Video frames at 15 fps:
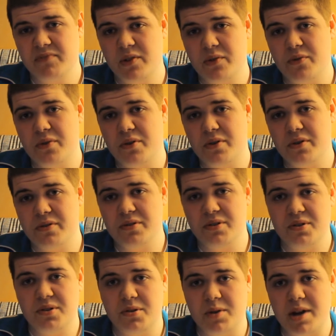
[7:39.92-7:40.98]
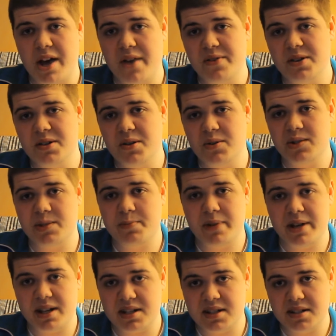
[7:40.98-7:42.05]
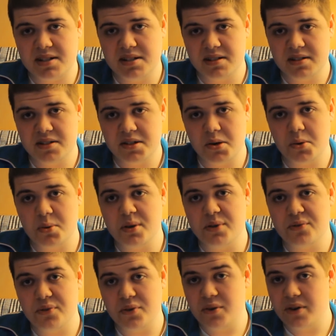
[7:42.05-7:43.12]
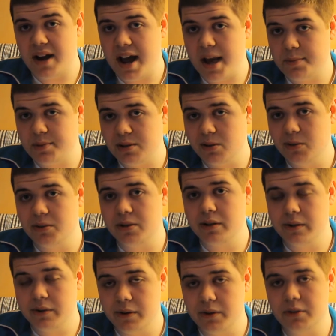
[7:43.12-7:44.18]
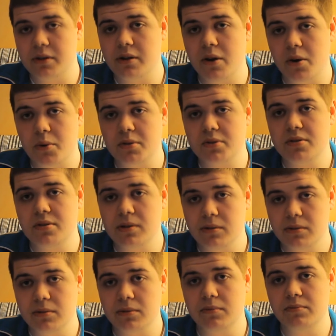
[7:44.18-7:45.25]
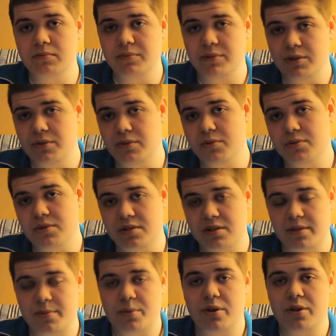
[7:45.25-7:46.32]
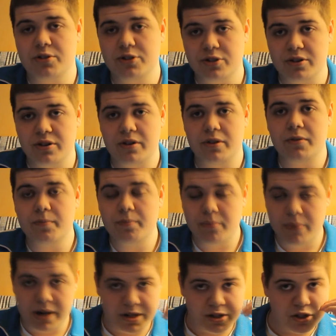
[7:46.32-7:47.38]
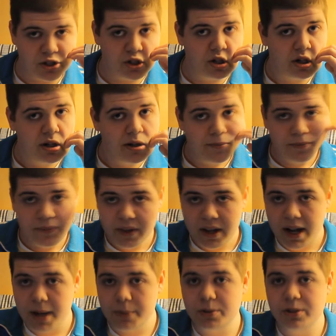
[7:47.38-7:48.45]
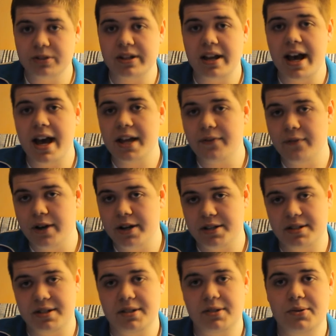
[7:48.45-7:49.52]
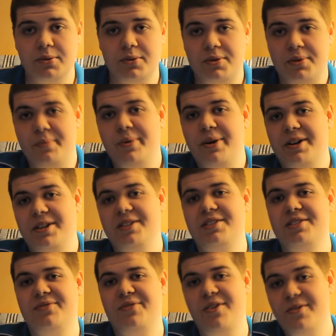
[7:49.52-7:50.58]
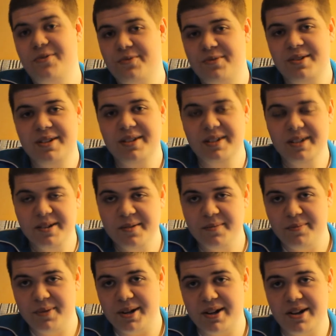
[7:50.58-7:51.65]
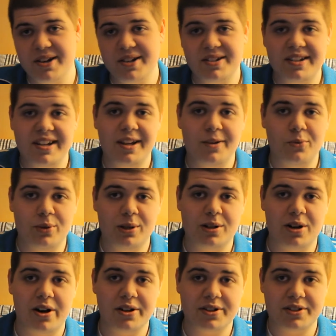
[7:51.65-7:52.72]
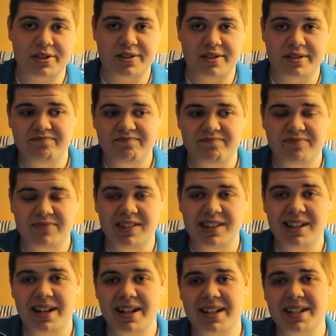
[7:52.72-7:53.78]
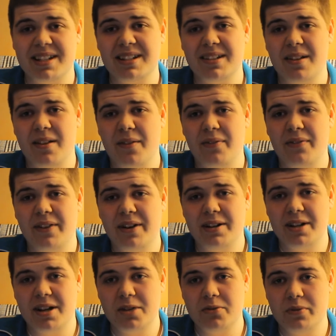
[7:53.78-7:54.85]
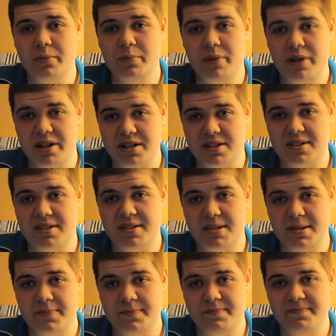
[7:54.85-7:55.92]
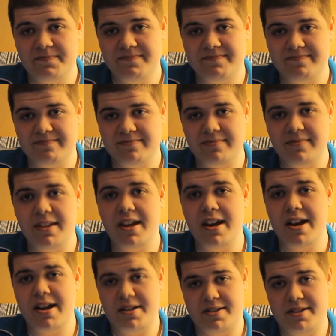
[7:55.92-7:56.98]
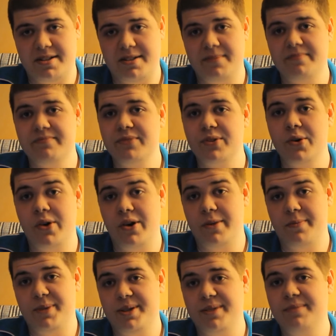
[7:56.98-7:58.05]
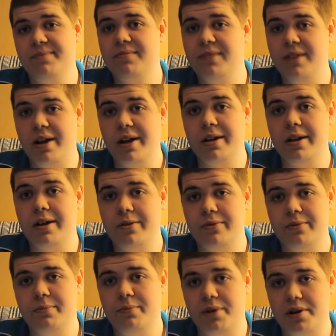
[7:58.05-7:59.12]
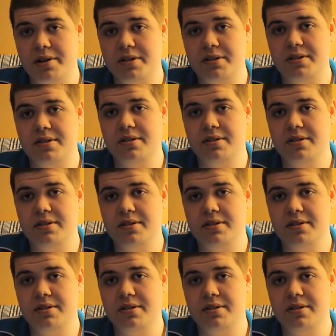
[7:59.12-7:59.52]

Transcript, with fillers: for you know having those specs so if you're absolutely not going to use the projector much I'm not advising you to buy this phone because it will cost like 900 bucks yes you heard me 900 bucks